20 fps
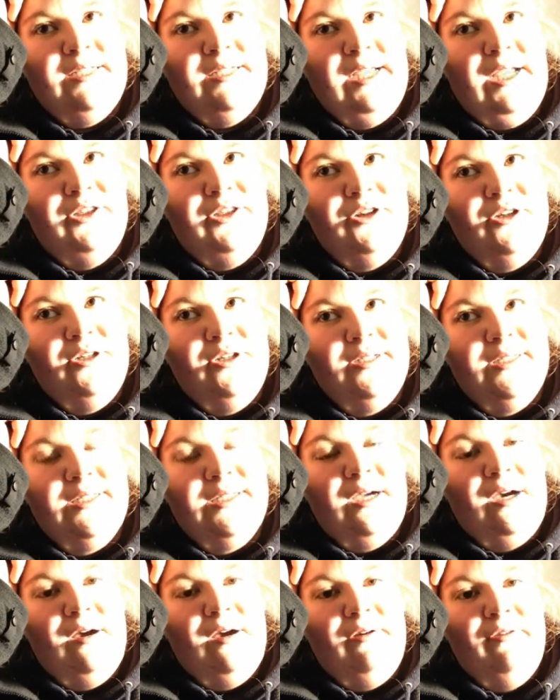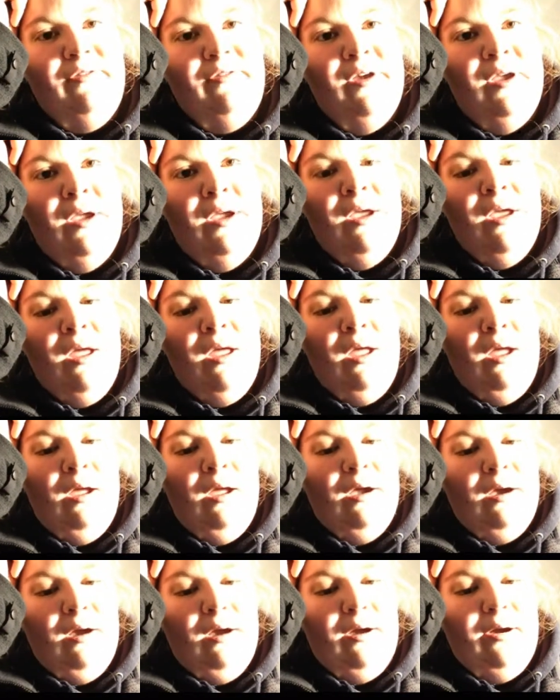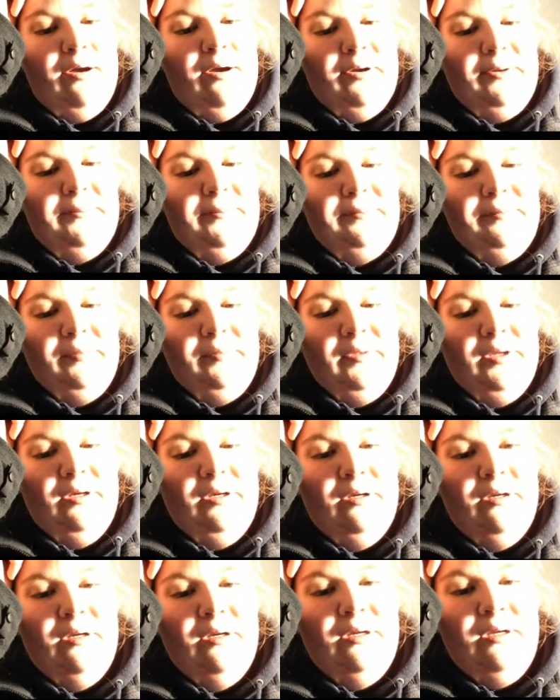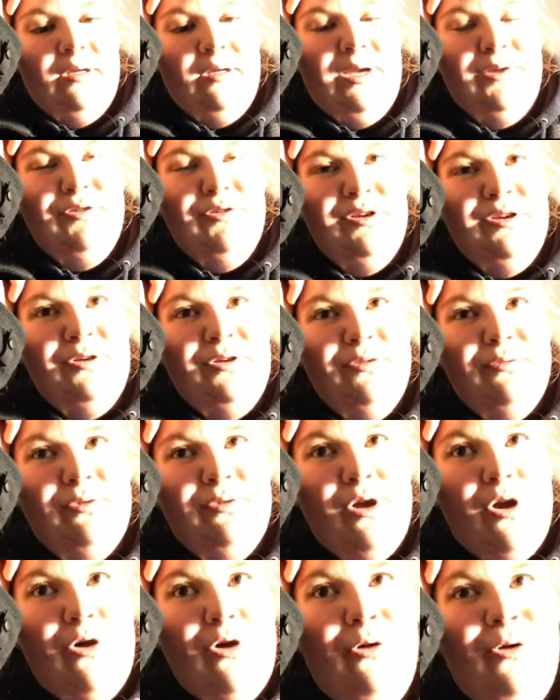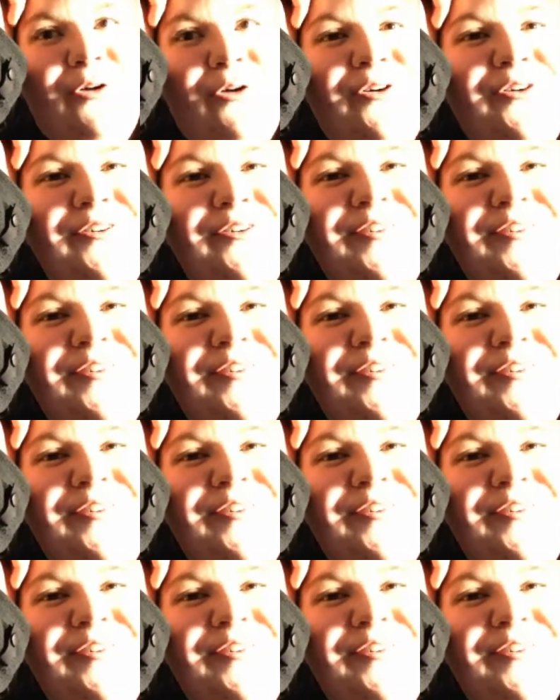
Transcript: like together and stuff. I really don't know